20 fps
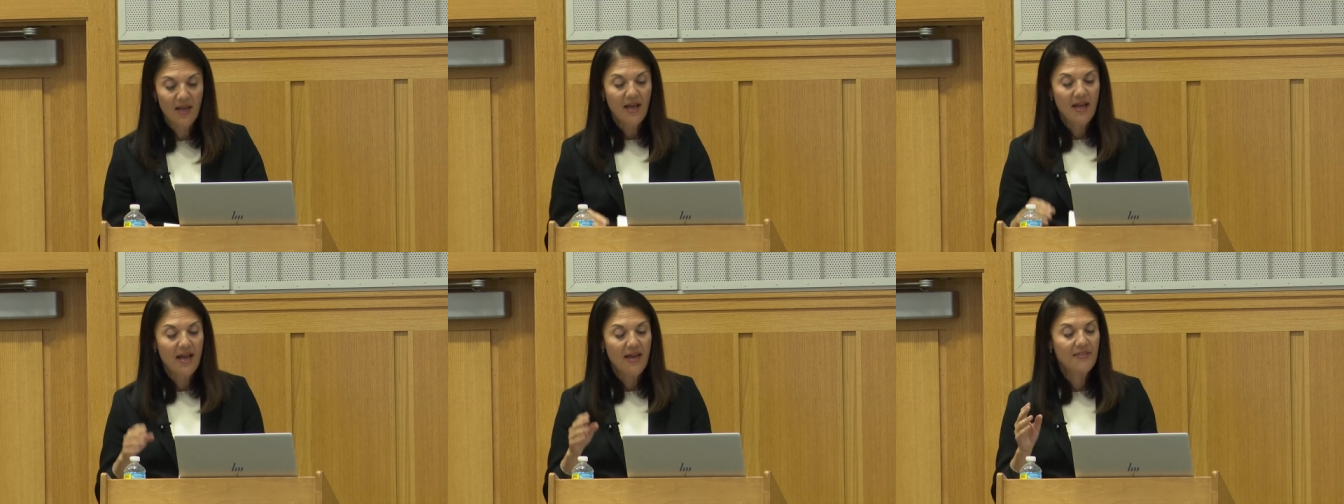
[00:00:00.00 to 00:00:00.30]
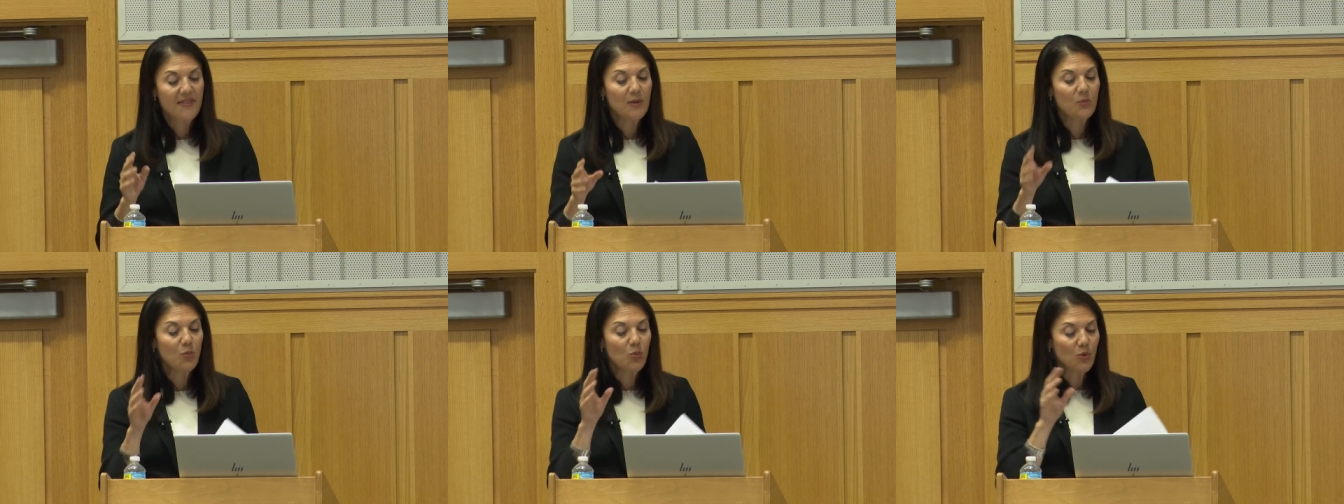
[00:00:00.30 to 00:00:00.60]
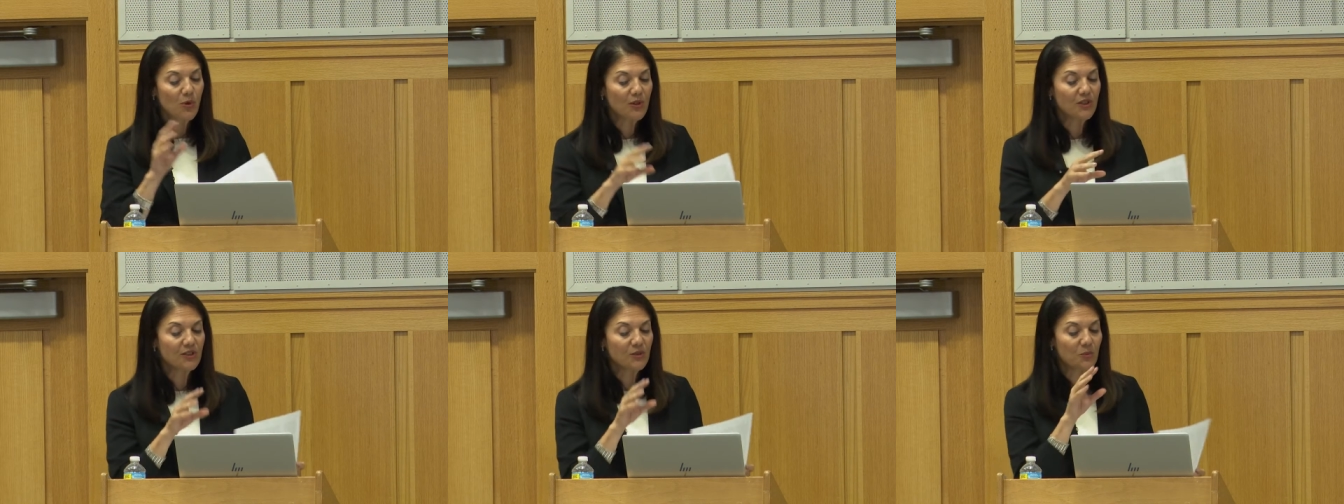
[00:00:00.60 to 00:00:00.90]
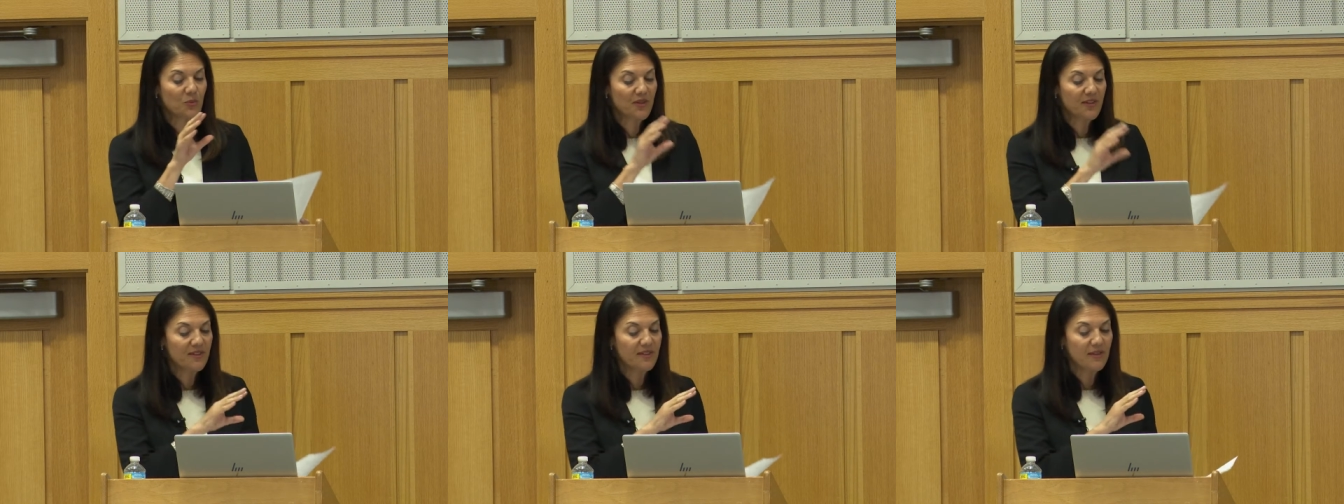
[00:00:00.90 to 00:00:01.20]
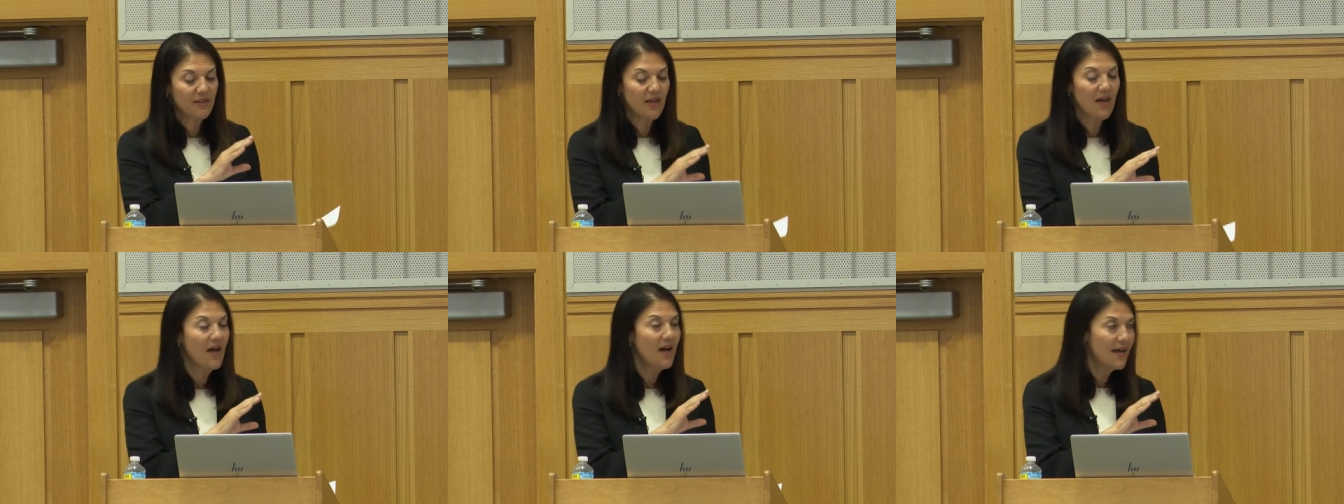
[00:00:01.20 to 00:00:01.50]
and then works with
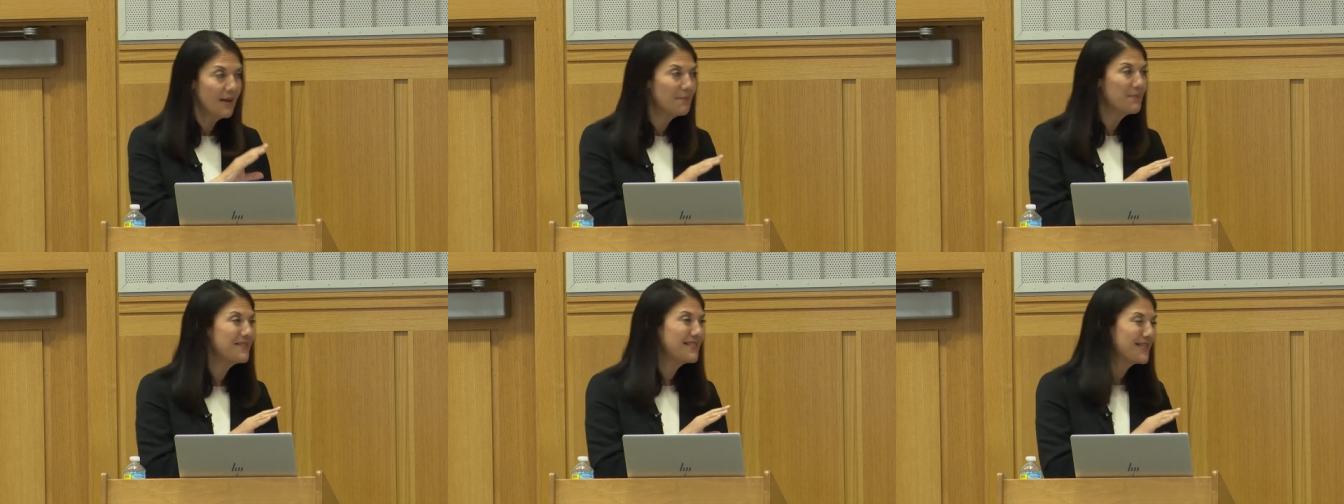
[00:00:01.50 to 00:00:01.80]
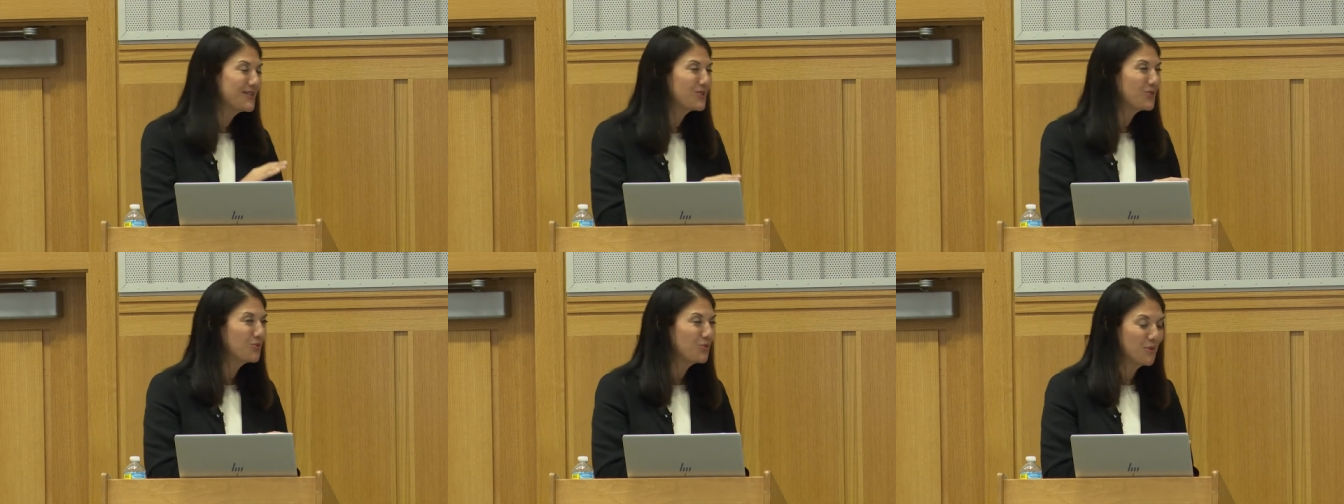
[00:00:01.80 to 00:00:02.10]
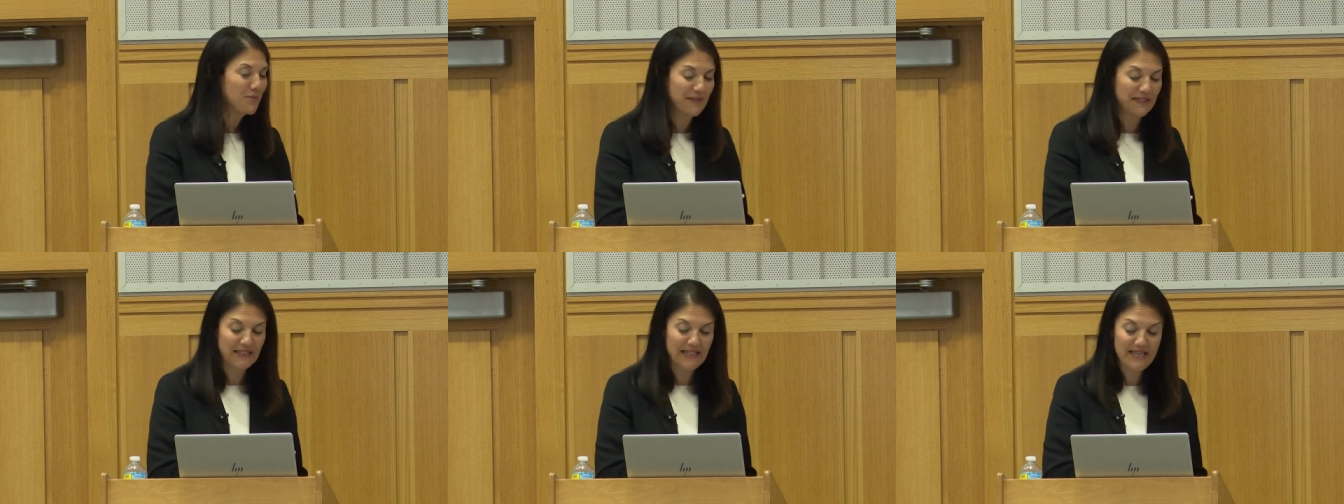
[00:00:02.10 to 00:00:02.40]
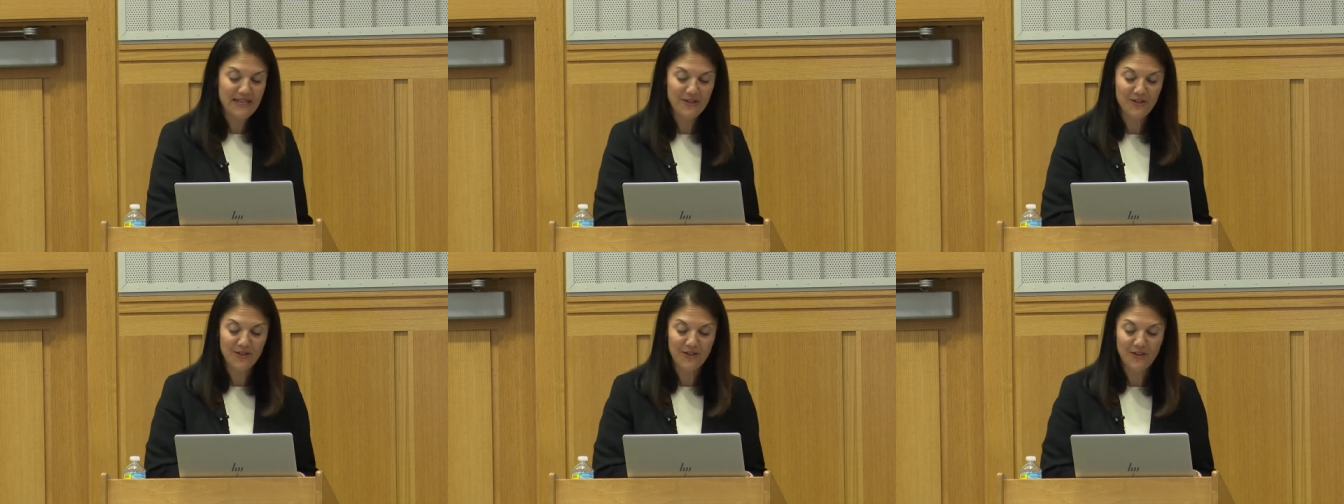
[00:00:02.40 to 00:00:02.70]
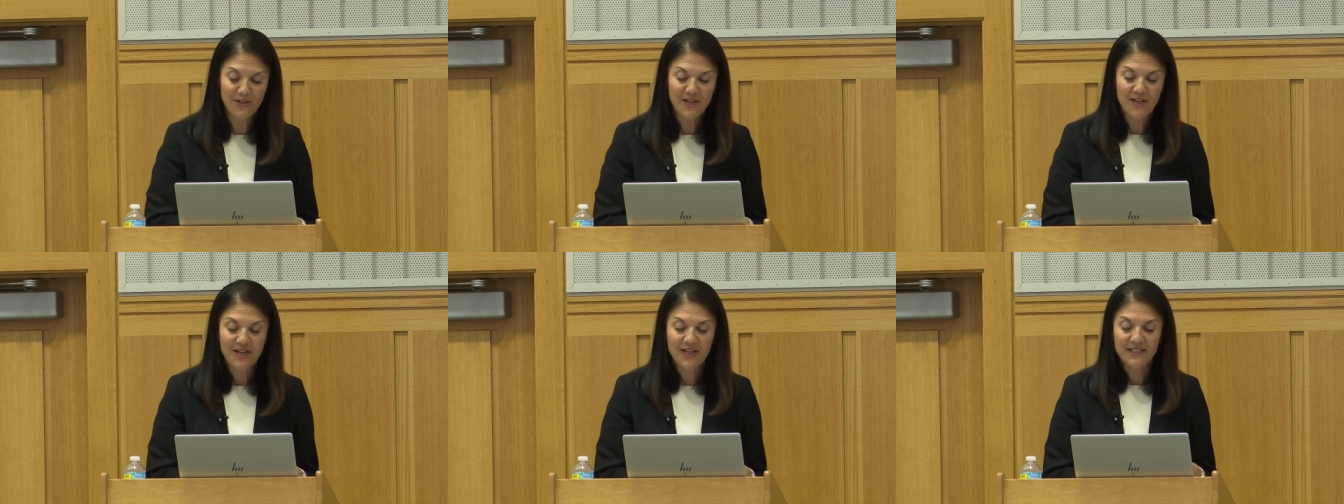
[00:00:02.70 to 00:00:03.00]
the high potential woman
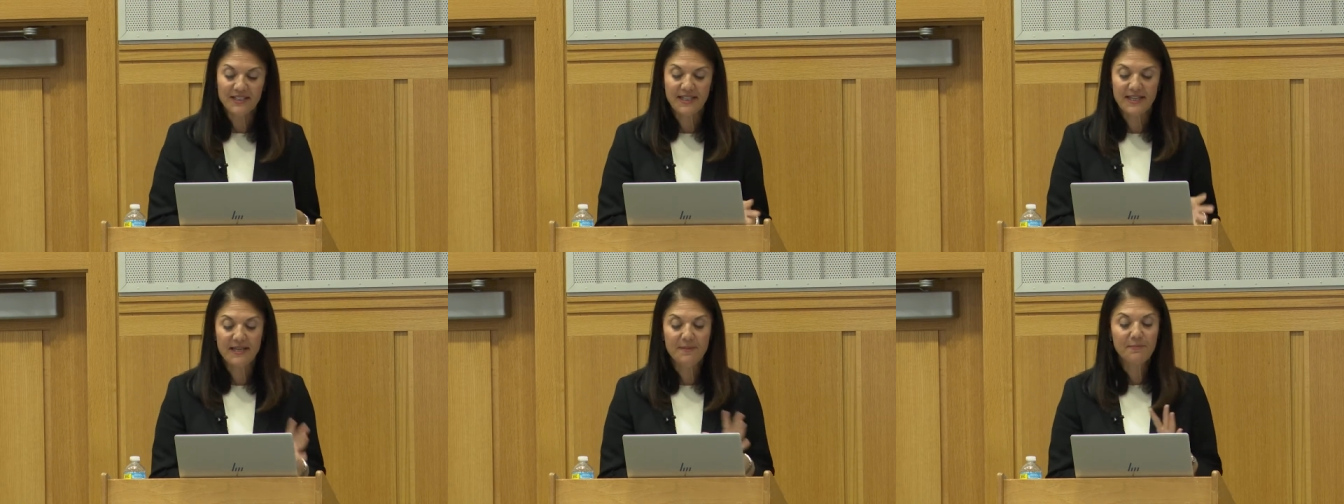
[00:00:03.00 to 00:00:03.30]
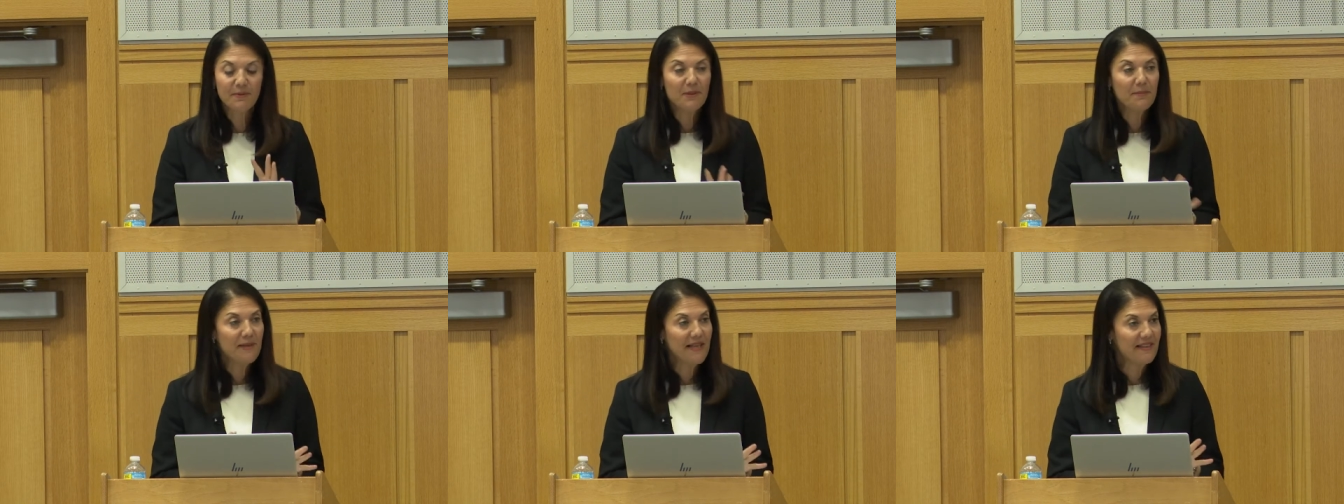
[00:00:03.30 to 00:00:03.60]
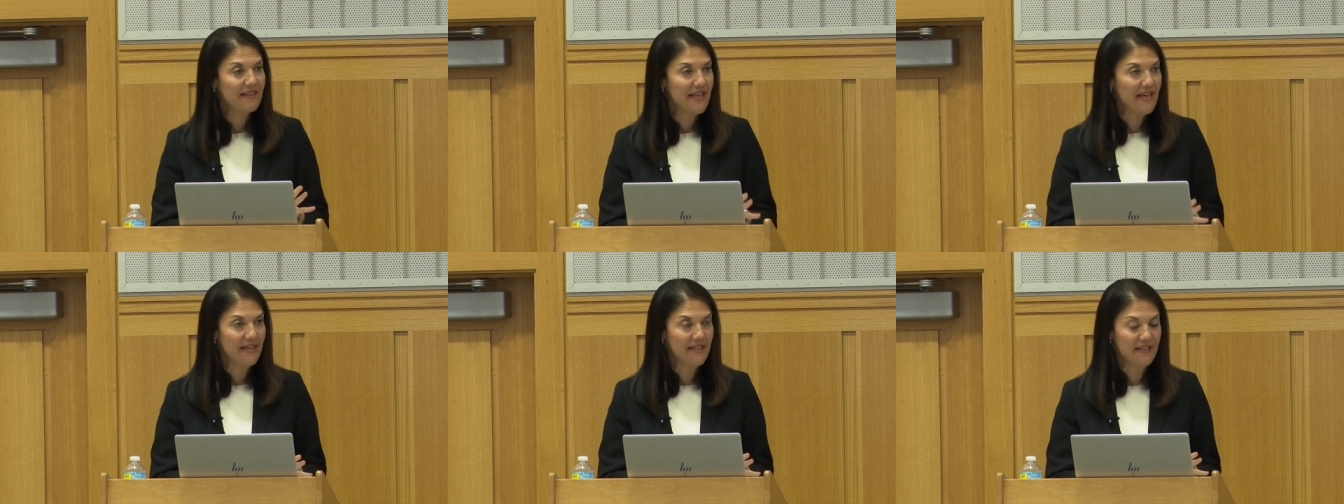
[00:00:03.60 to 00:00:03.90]
leader to implement that